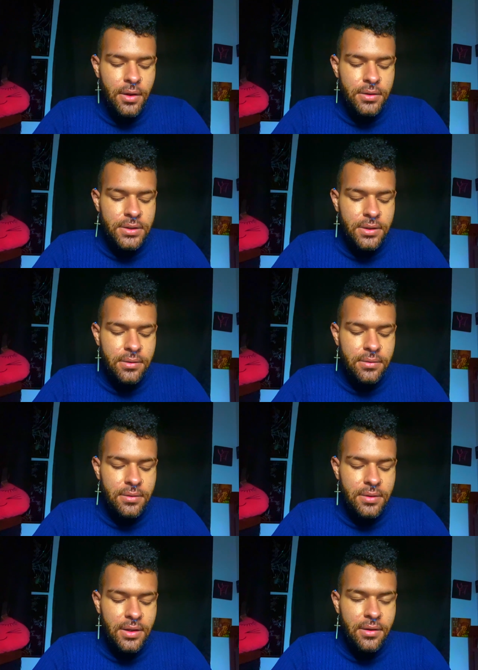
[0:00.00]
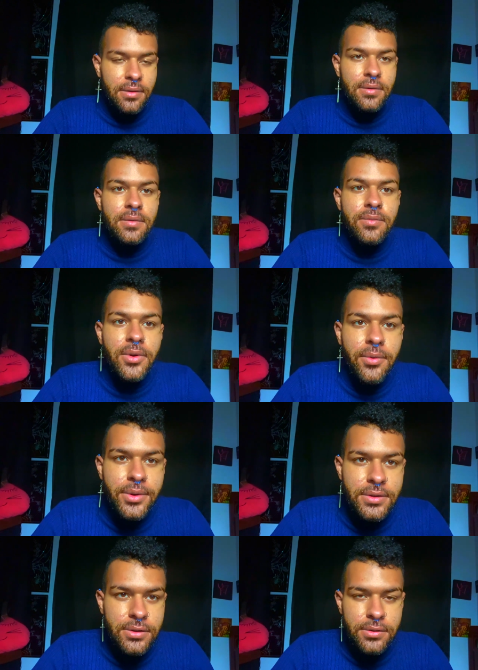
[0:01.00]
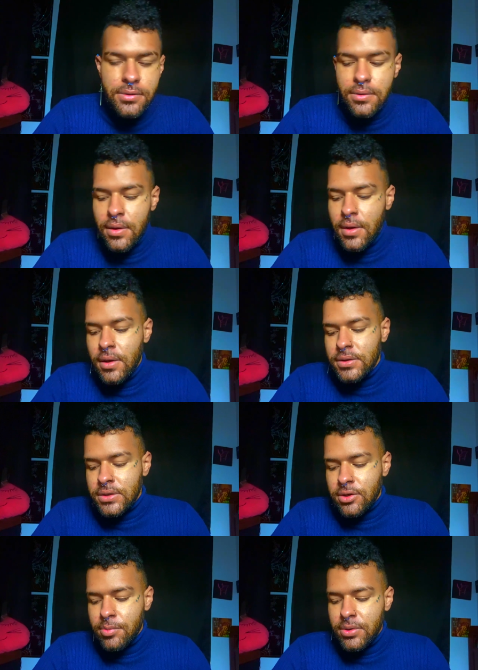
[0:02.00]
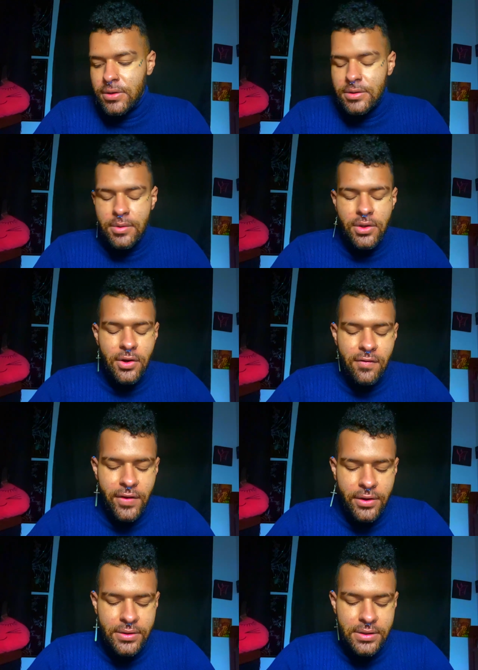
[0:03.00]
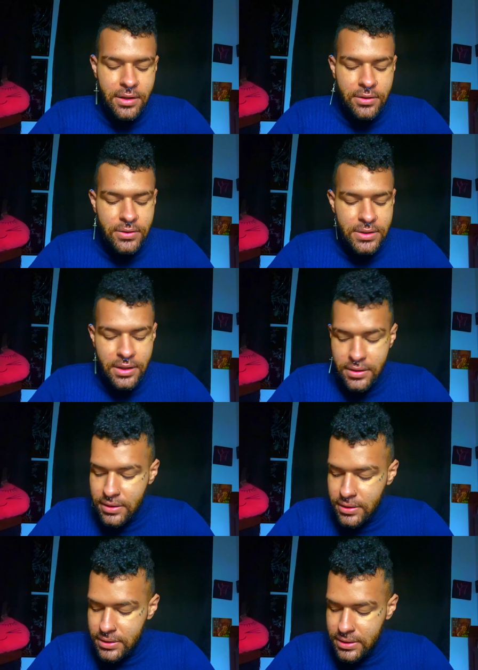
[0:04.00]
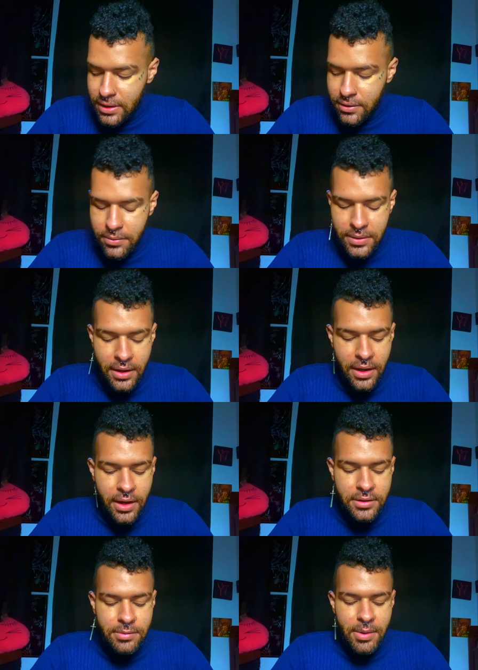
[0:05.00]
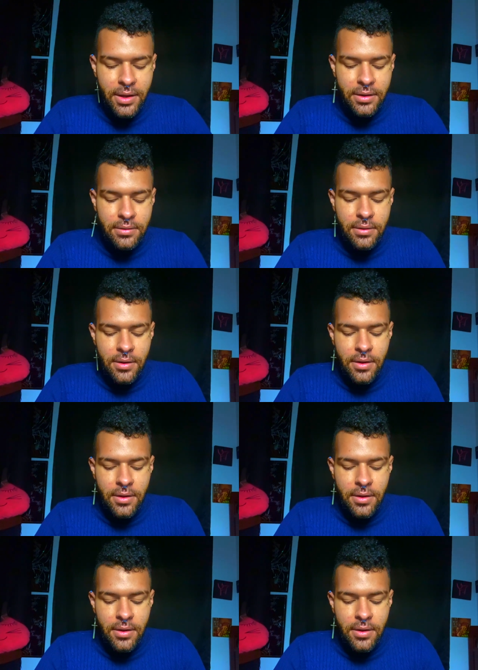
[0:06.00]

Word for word: So, Leo, we're going to start pulling some clarifiers on their side of things now with that hanged man.